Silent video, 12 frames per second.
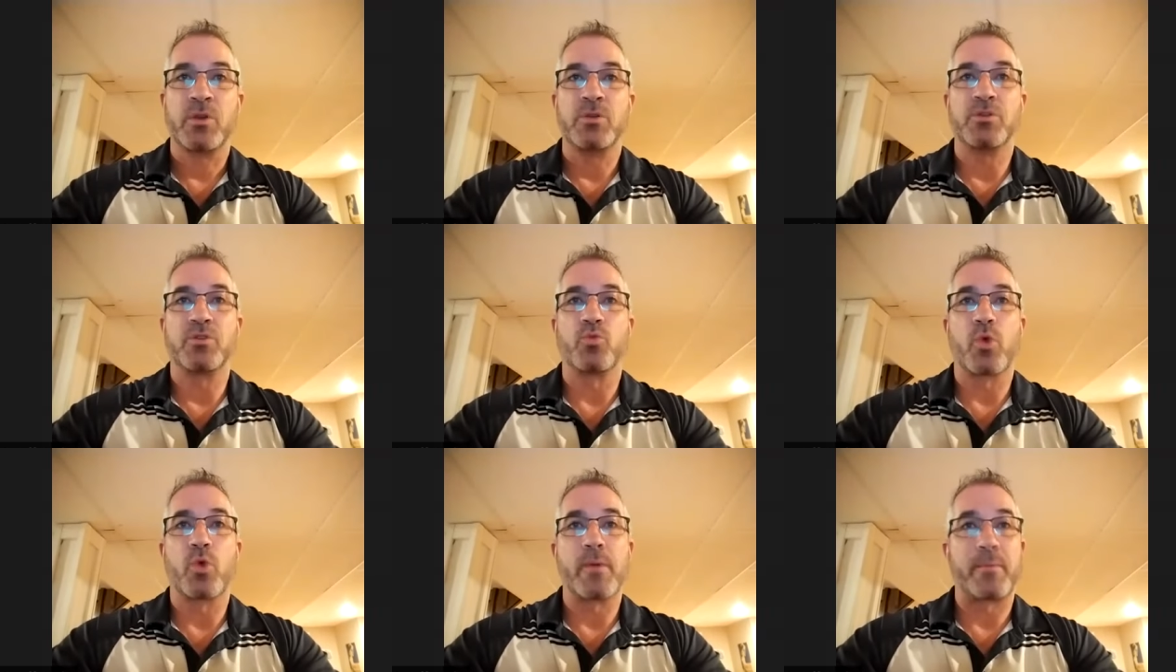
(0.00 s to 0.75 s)
You can
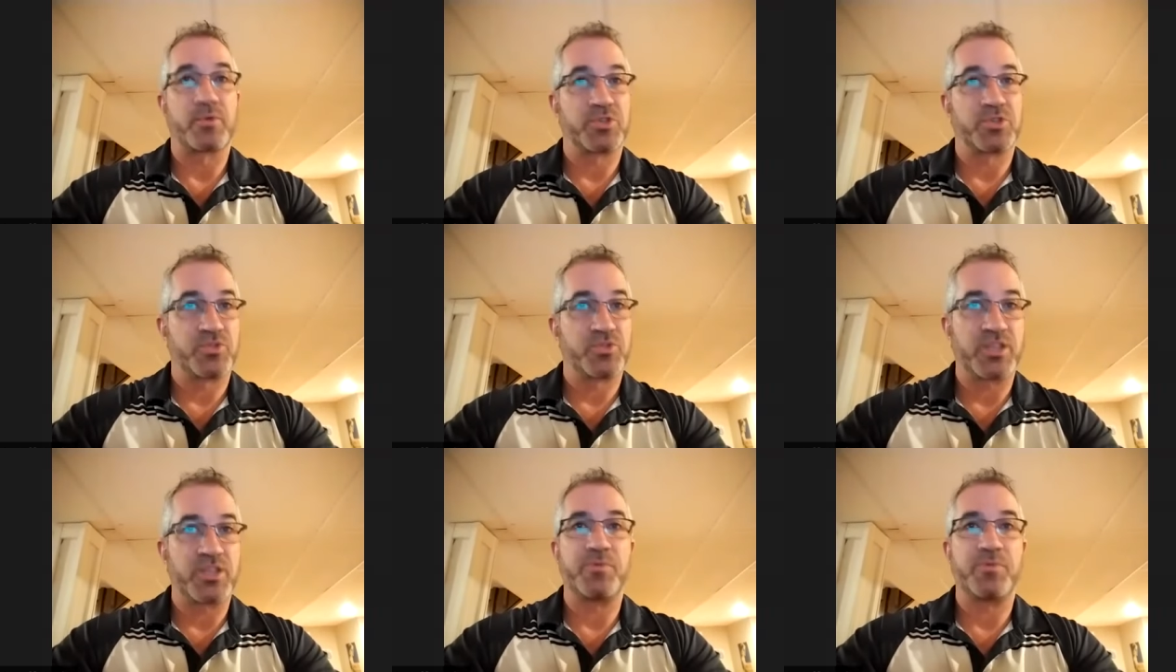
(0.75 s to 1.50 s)
warm up or
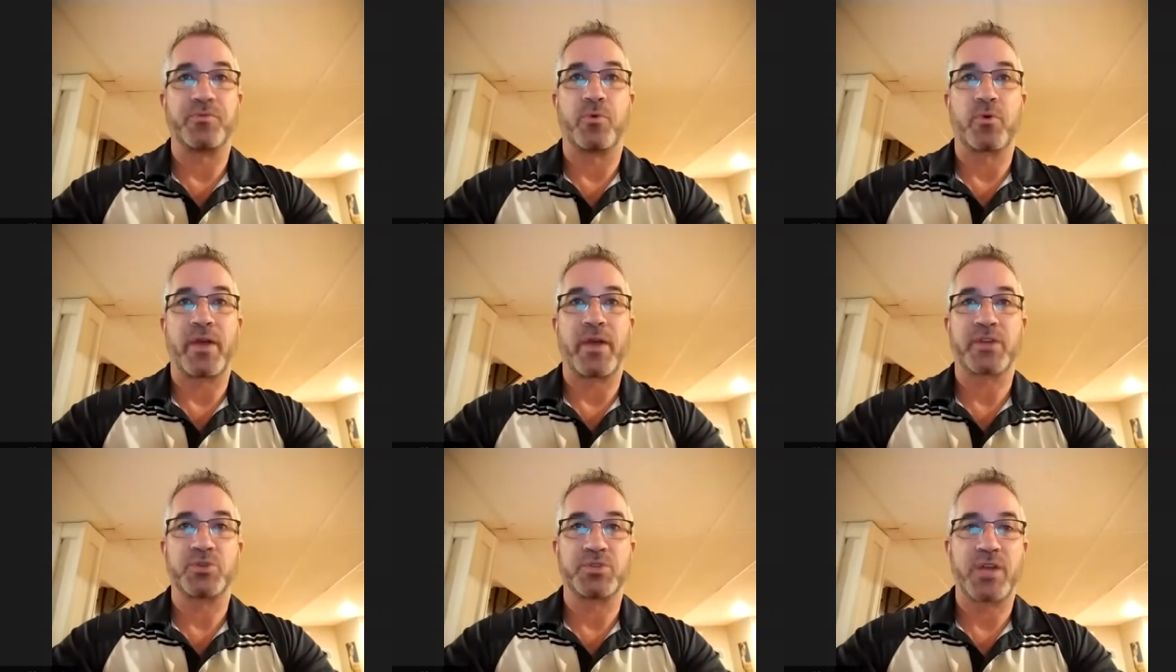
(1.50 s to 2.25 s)
stretch before
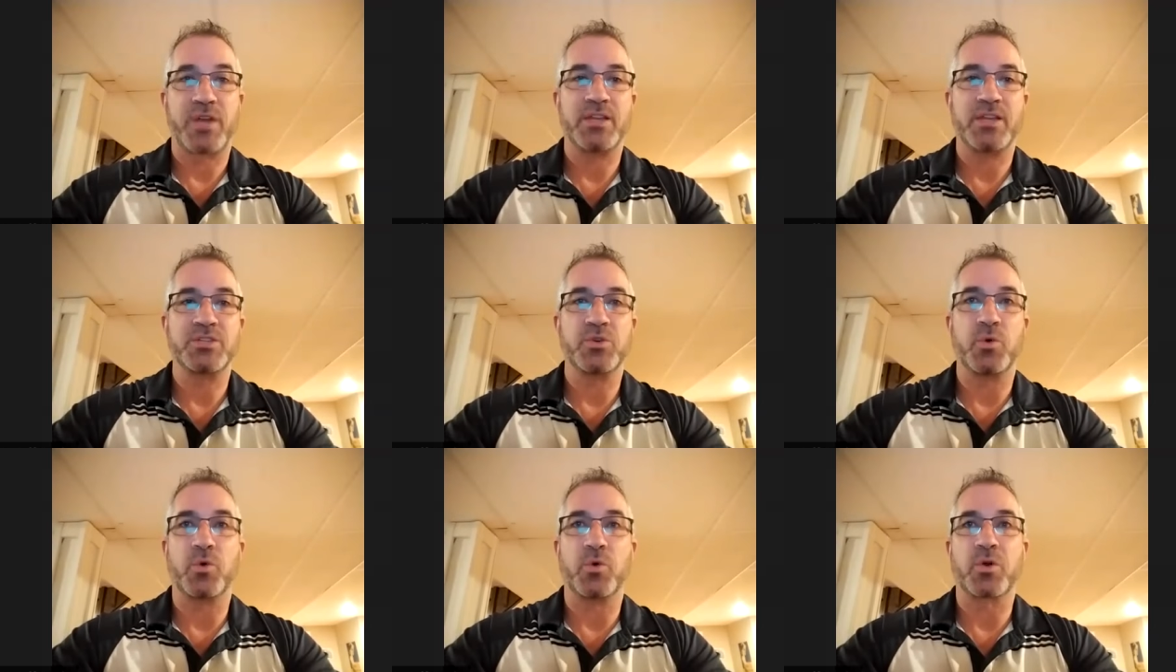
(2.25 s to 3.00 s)
exercise
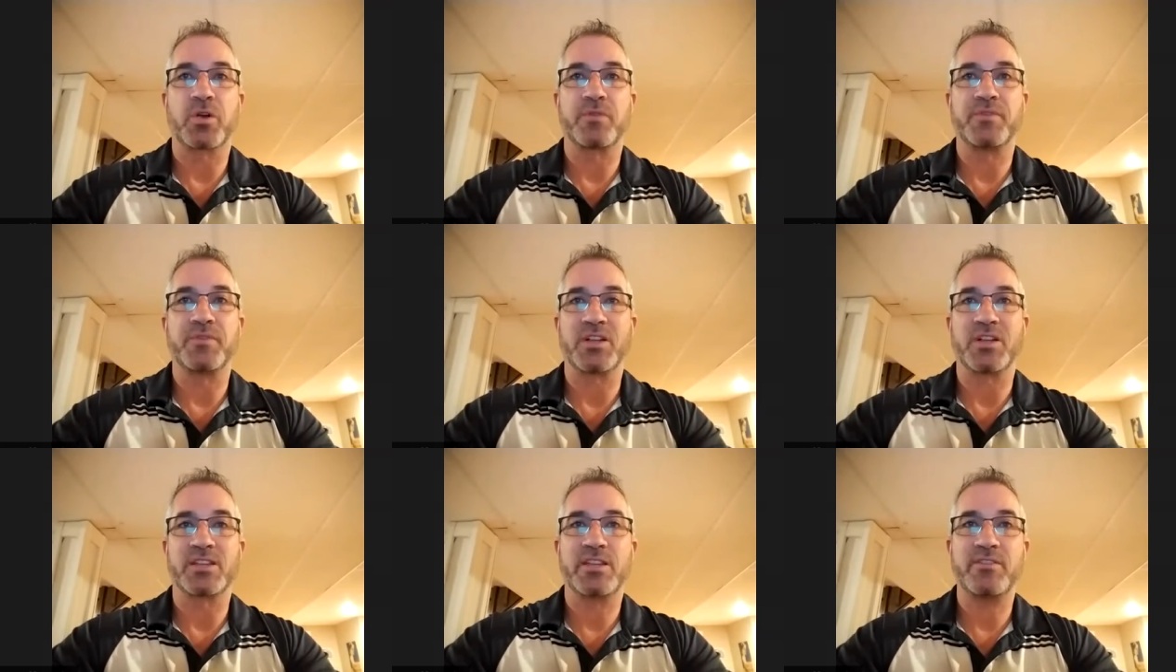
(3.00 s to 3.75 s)
or physical
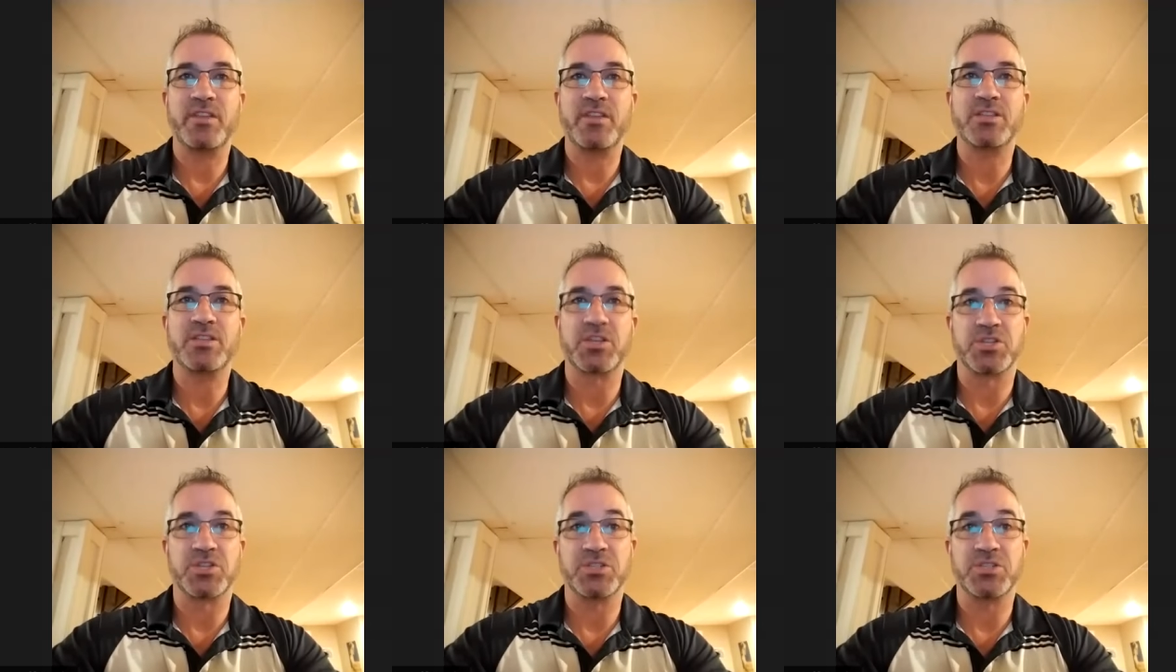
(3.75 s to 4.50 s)
activities
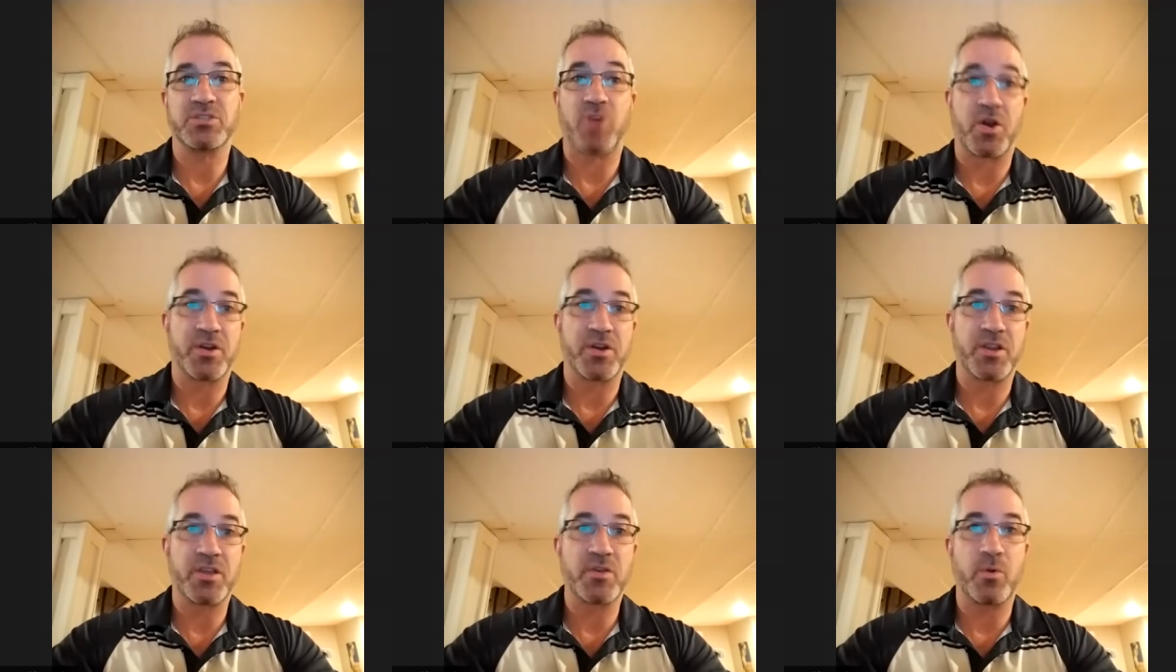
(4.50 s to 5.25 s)
such as
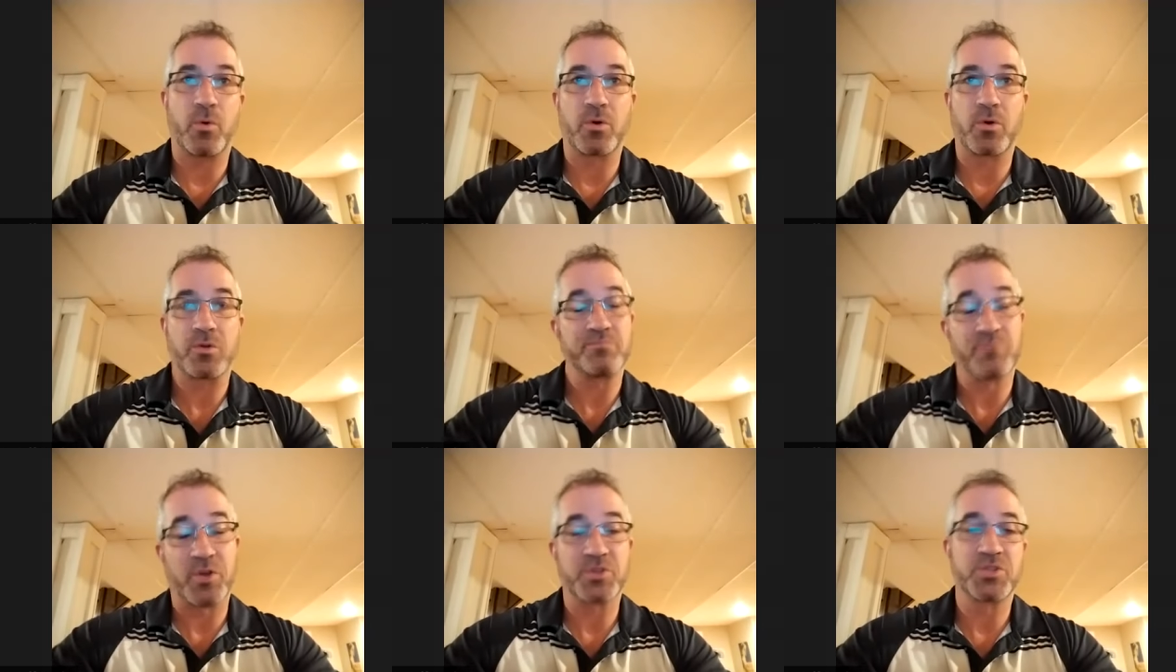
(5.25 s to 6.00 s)
gardening or,
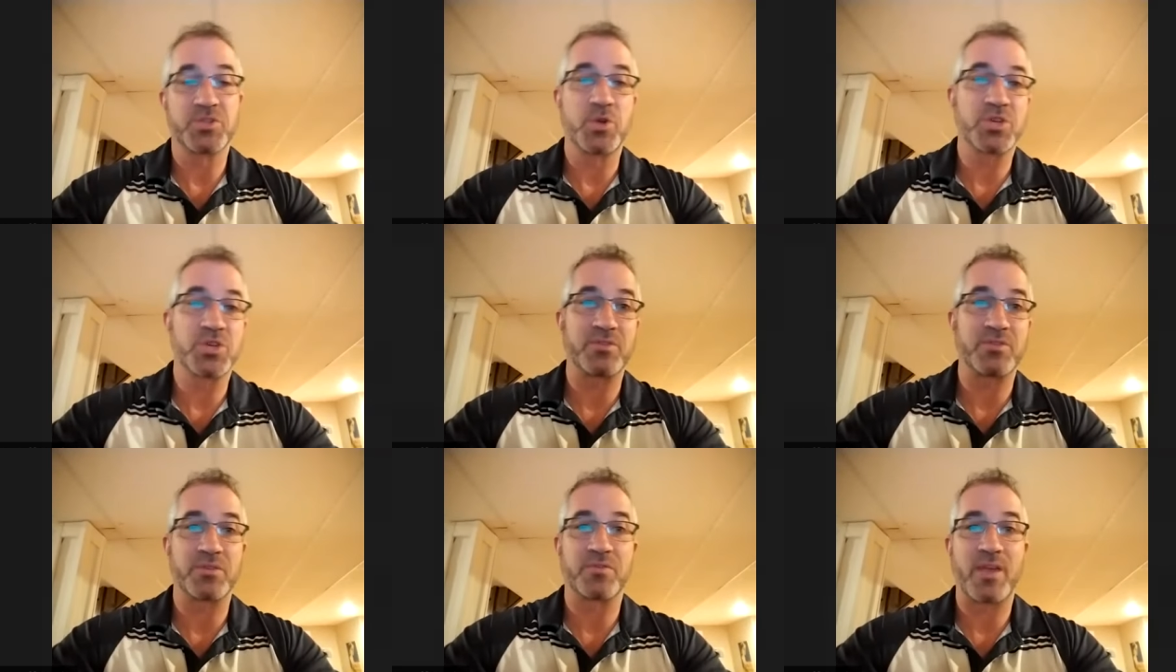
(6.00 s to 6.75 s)
well, snow
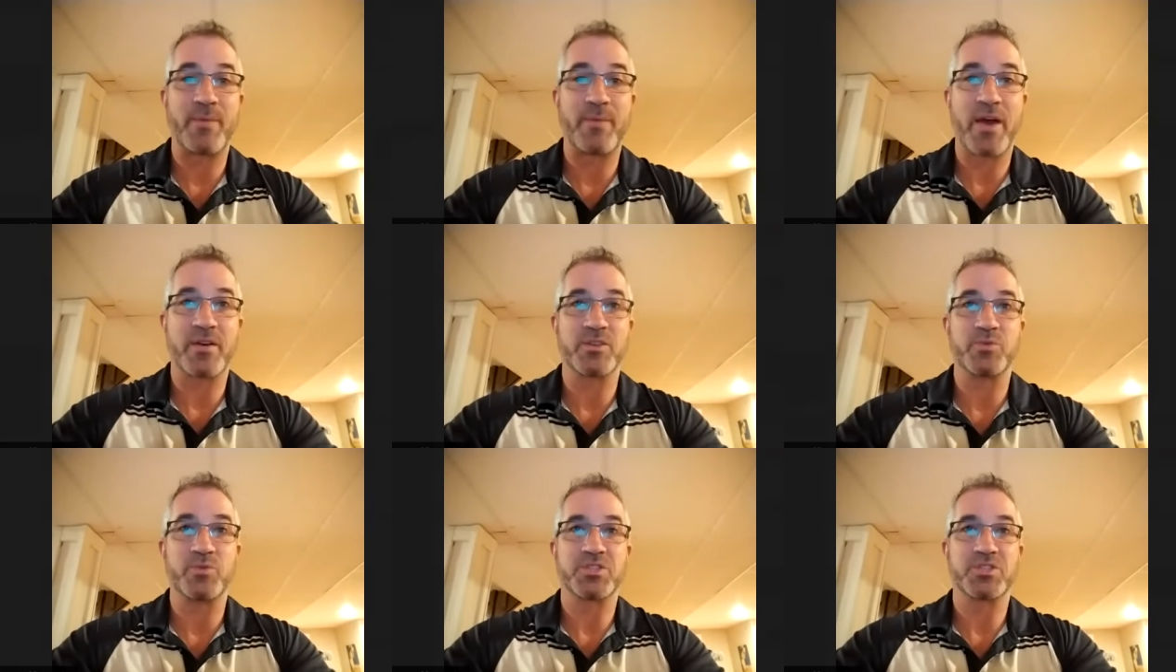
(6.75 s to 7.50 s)
shoveling for that matter, as
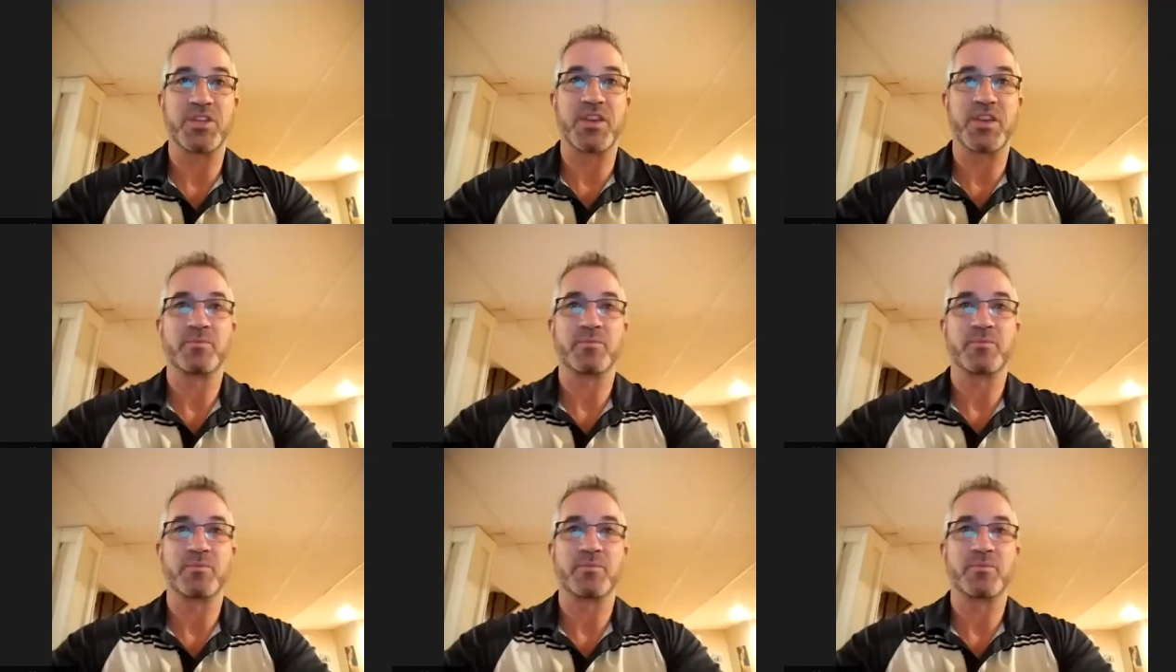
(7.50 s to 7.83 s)
we just did.